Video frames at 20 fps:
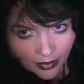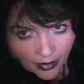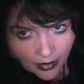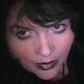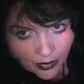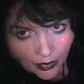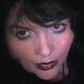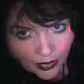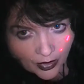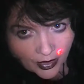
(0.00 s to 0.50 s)

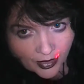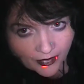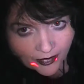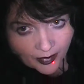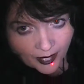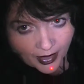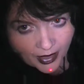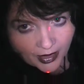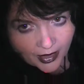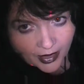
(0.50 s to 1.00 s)
One of
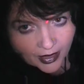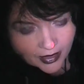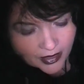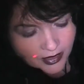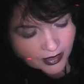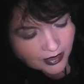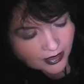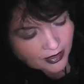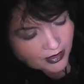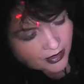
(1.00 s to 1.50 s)
my
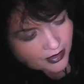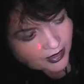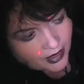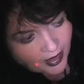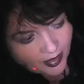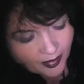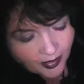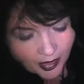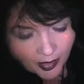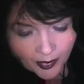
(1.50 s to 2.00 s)
exes
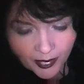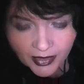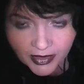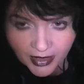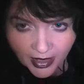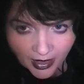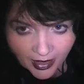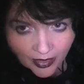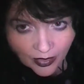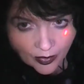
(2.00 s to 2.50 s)
gave me a
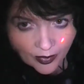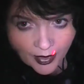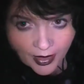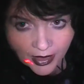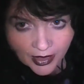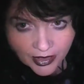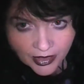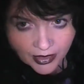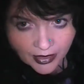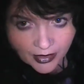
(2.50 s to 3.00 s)
potato
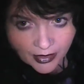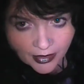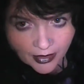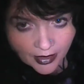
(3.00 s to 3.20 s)
masher,